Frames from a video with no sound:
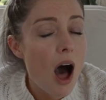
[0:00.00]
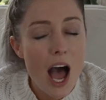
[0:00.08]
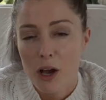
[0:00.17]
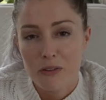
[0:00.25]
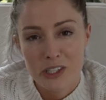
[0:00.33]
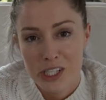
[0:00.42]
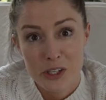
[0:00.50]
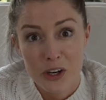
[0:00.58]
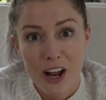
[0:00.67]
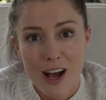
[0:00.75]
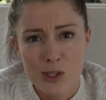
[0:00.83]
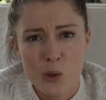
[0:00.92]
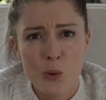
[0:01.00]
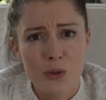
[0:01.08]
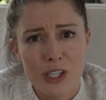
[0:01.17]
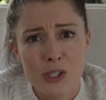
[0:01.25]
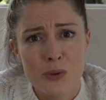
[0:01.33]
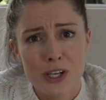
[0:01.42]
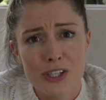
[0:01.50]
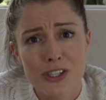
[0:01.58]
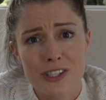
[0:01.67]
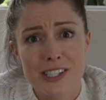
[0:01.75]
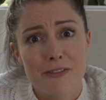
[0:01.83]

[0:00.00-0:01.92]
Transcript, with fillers: I obviously don't ask all these questions